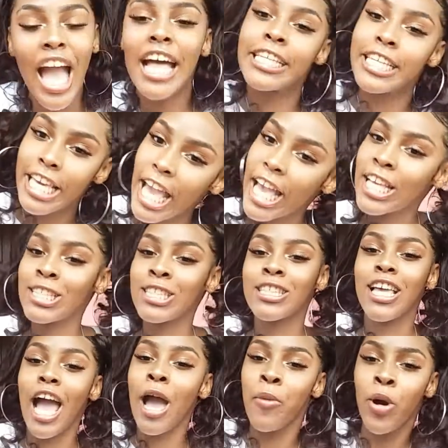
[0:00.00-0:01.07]
and
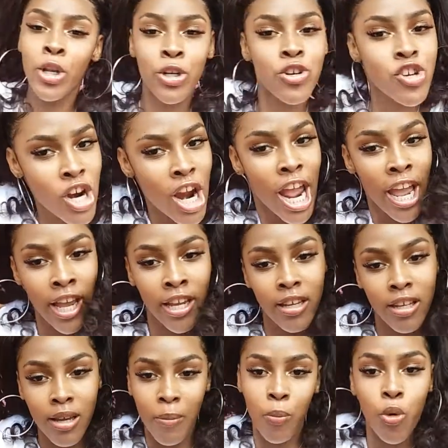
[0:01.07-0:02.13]
yes, I'm on
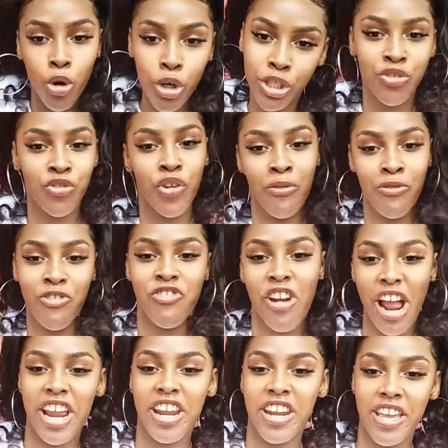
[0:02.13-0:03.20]
Craig porch from
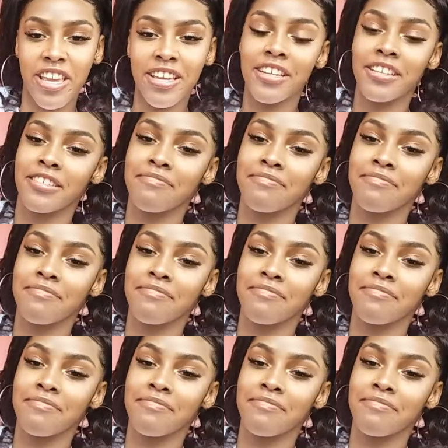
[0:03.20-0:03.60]
Friday.